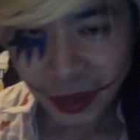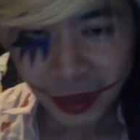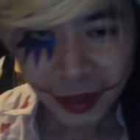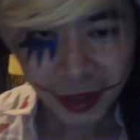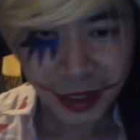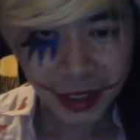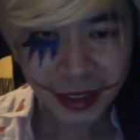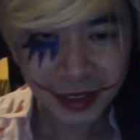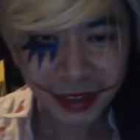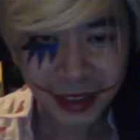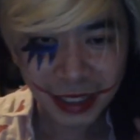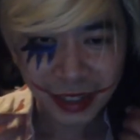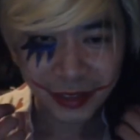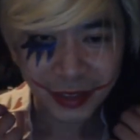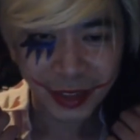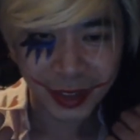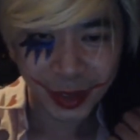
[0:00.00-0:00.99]
Okay, so now I've
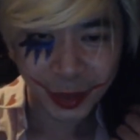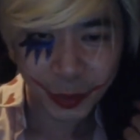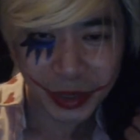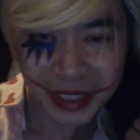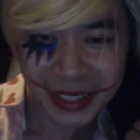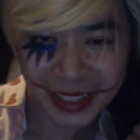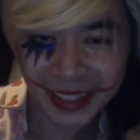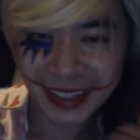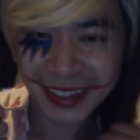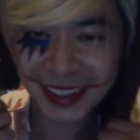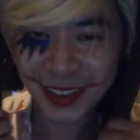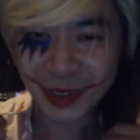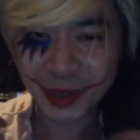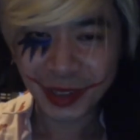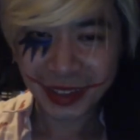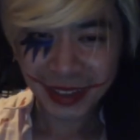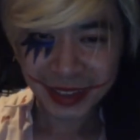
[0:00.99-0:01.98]
got the wig and the hood
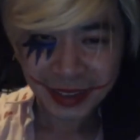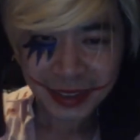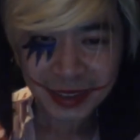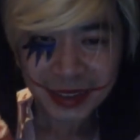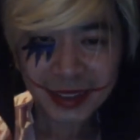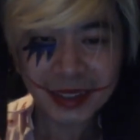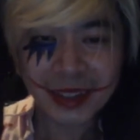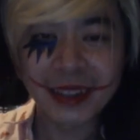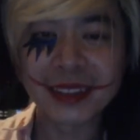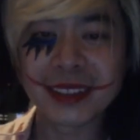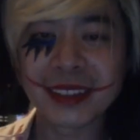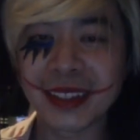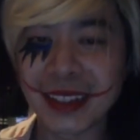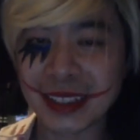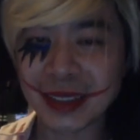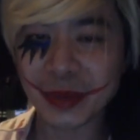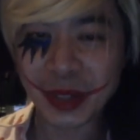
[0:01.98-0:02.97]
on. And so
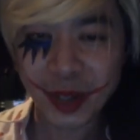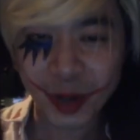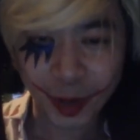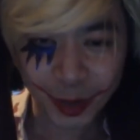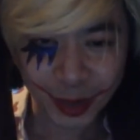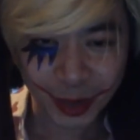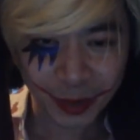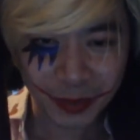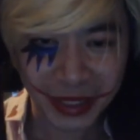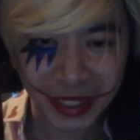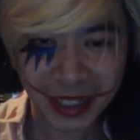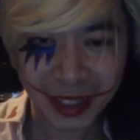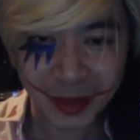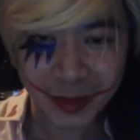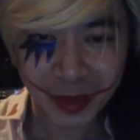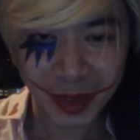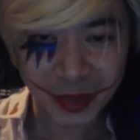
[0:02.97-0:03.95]
that's my Corazon
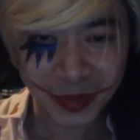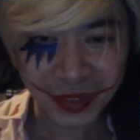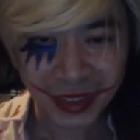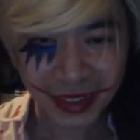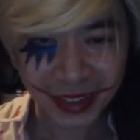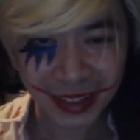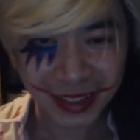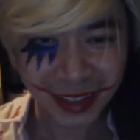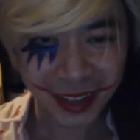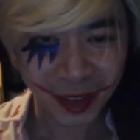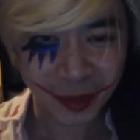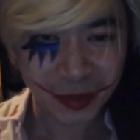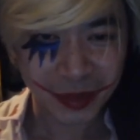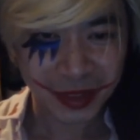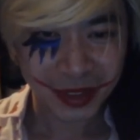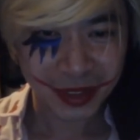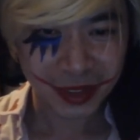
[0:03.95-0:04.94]
makeup. Hopefully that
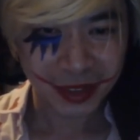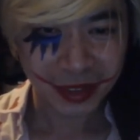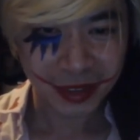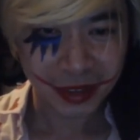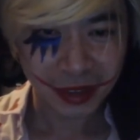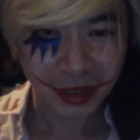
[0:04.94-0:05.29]
helped you.